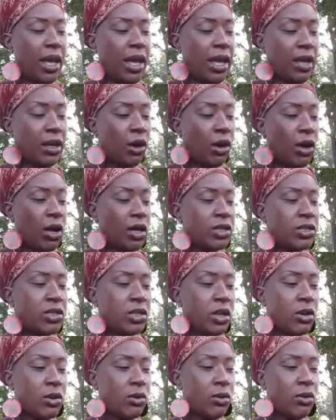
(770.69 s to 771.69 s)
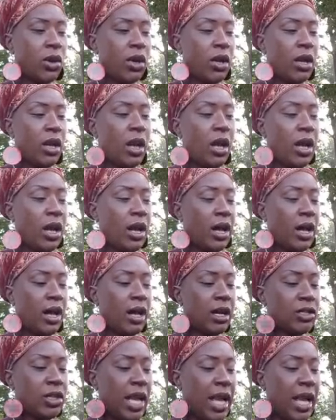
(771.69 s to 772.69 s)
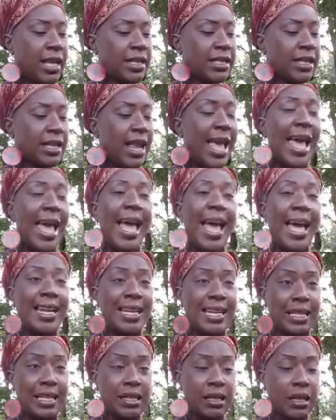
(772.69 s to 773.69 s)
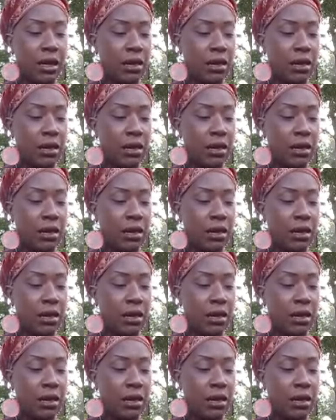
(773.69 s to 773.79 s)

And also, uh, as an added